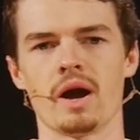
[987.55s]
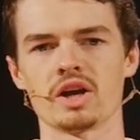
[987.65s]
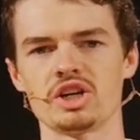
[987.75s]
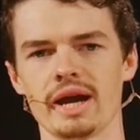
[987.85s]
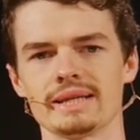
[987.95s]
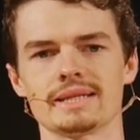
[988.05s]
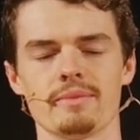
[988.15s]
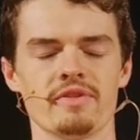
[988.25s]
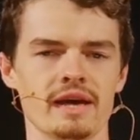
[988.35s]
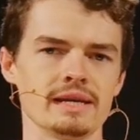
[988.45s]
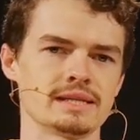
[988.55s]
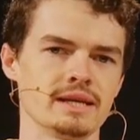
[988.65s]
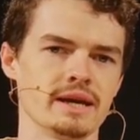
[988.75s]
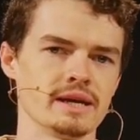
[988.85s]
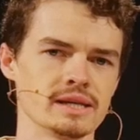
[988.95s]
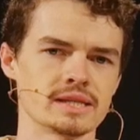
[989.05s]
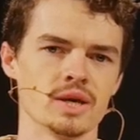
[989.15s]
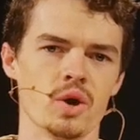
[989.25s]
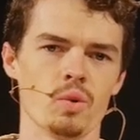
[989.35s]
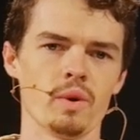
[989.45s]
I shared some of these things
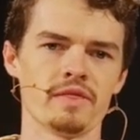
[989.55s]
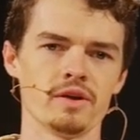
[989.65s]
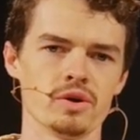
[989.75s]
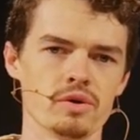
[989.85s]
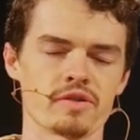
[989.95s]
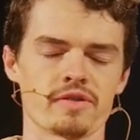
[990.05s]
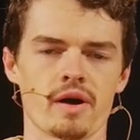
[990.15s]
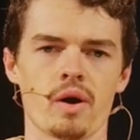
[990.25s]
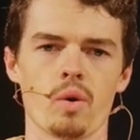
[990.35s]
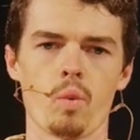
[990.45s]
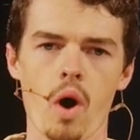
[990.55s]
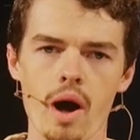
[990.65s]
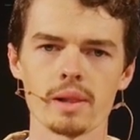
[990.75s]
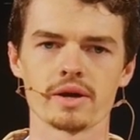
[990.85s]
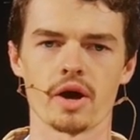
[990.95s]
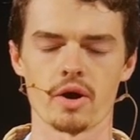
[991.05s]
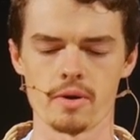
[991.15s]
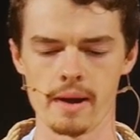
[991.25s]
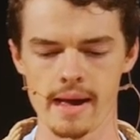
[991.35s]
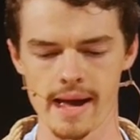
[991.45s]
with the youth a while ago,